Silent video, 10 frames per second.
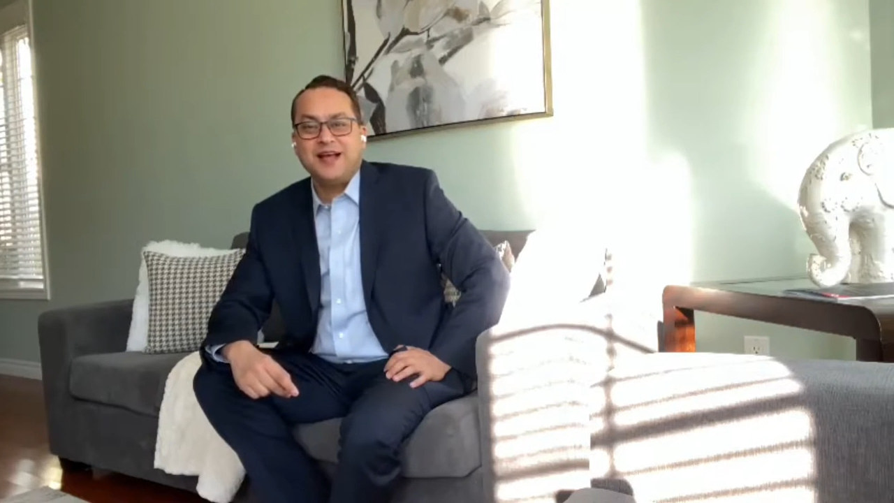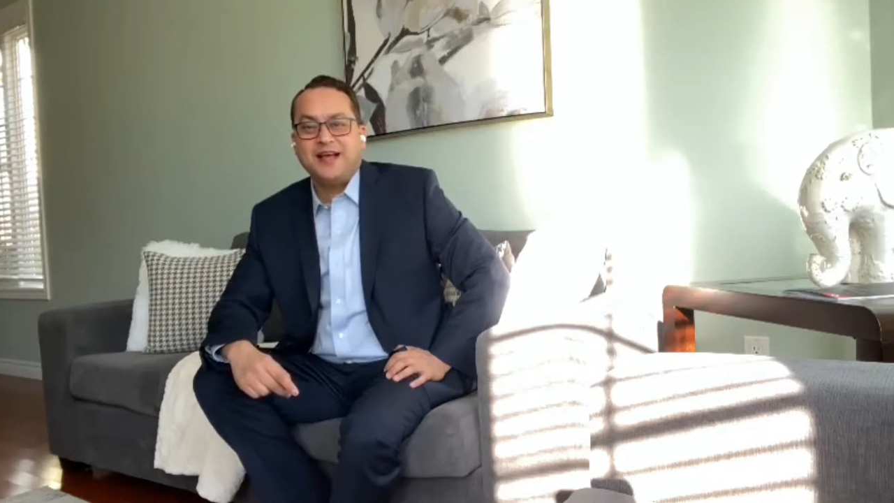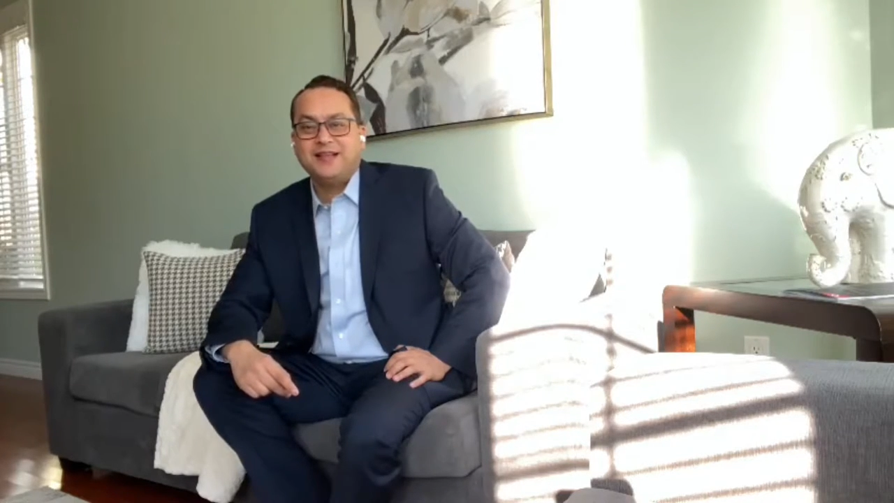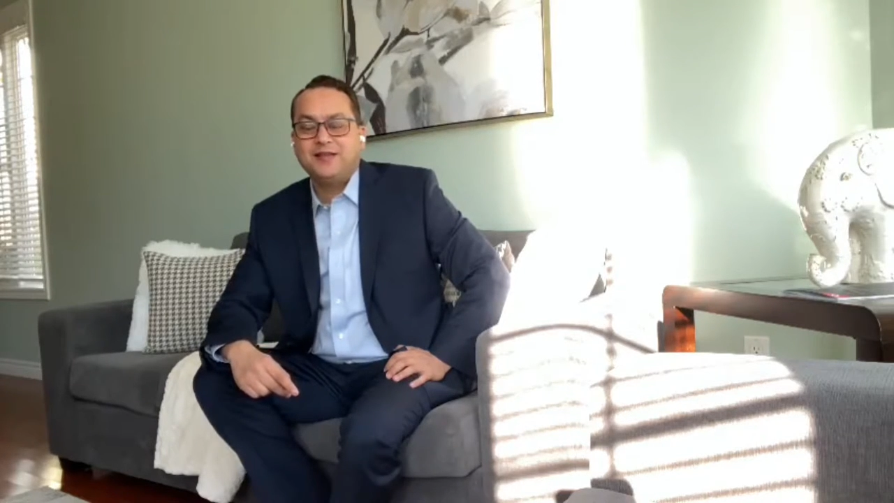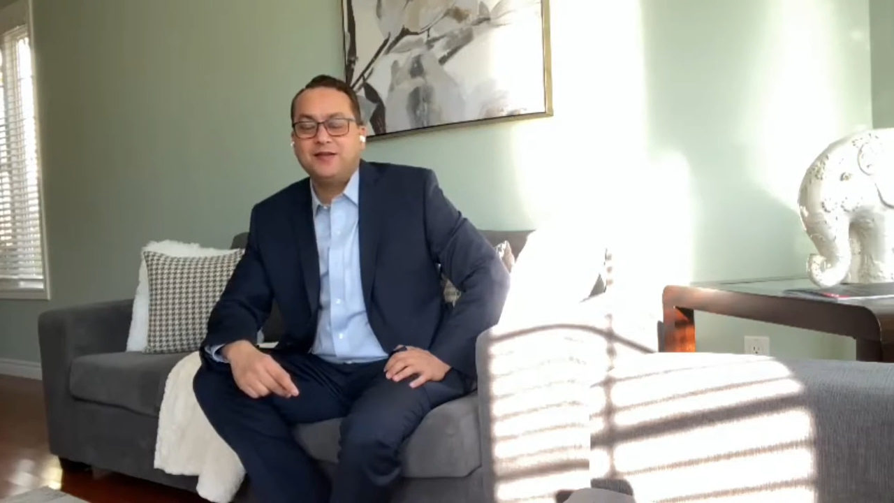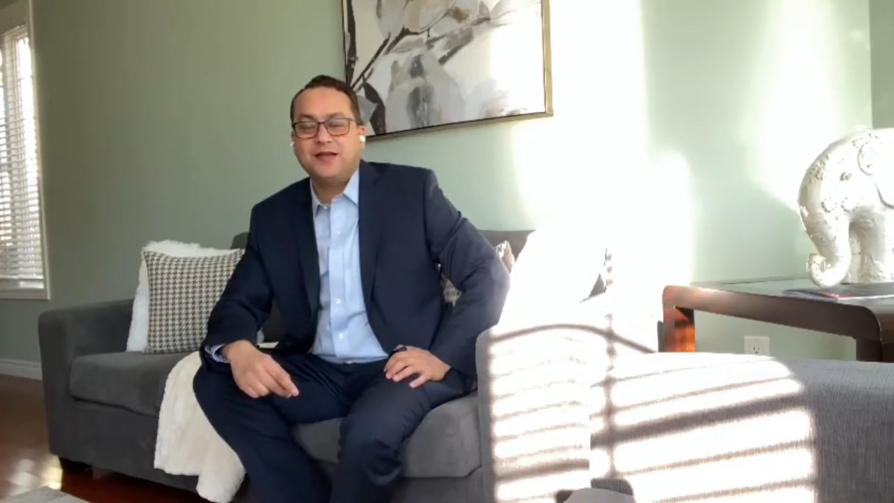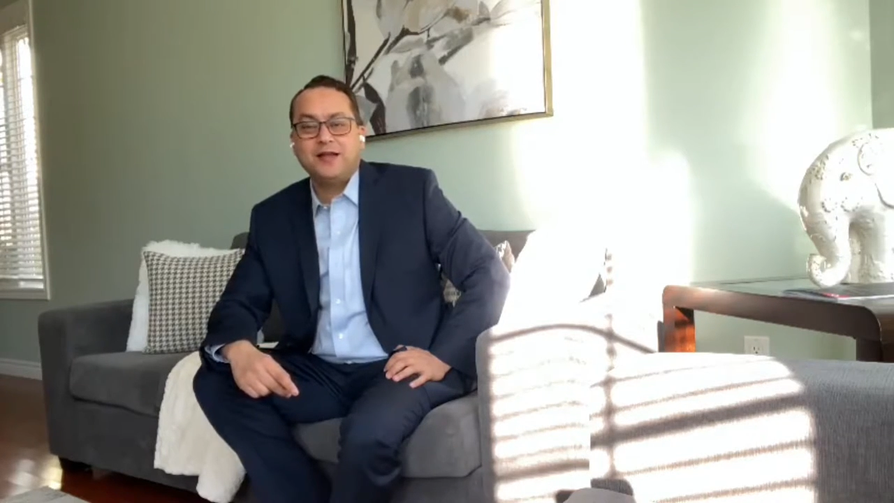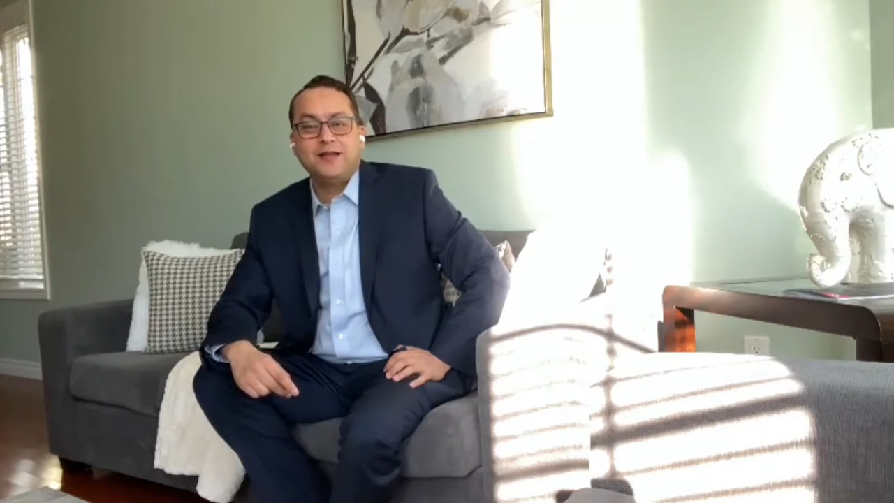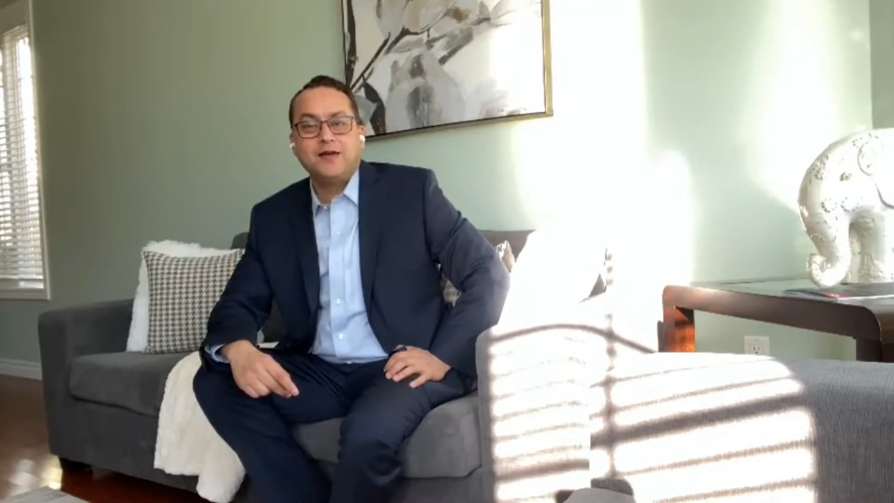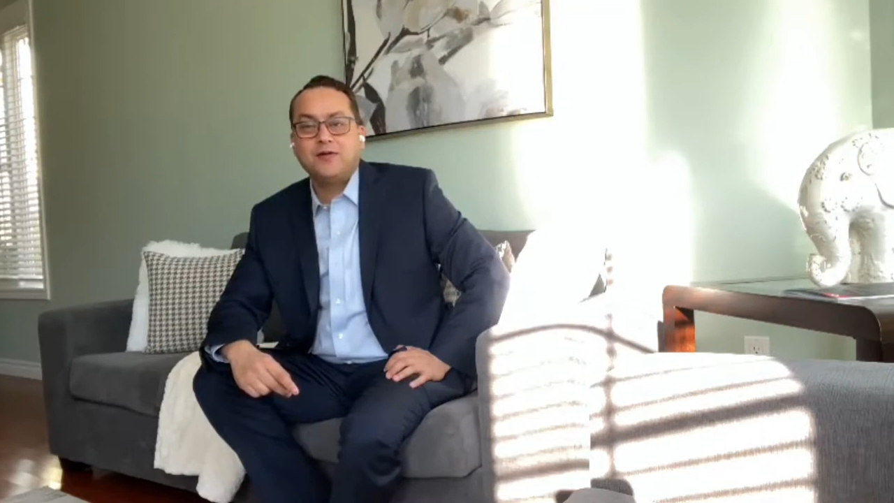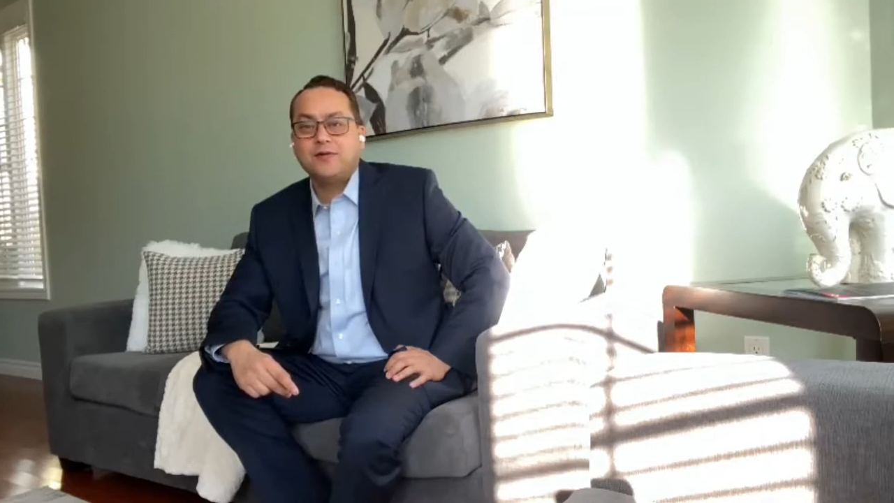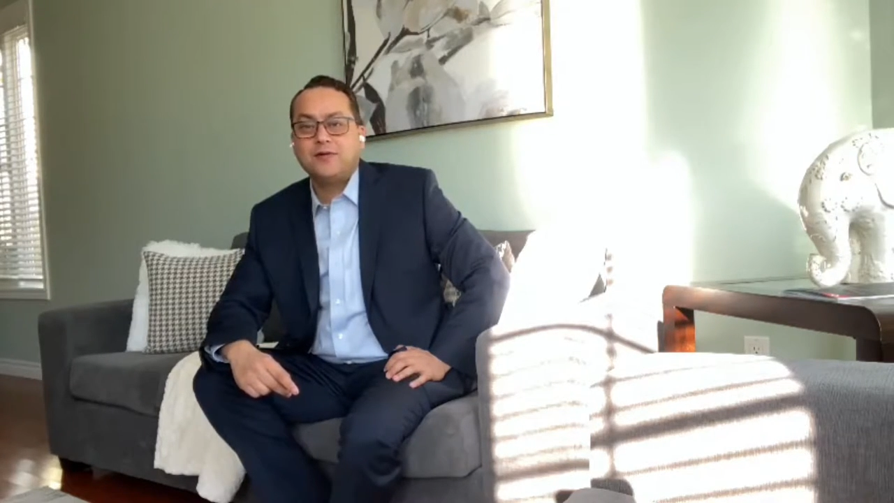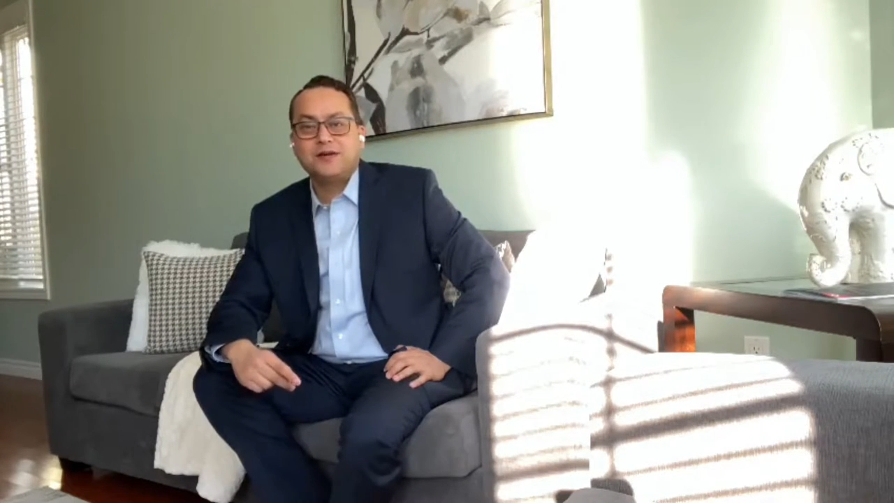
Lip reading: and they don't know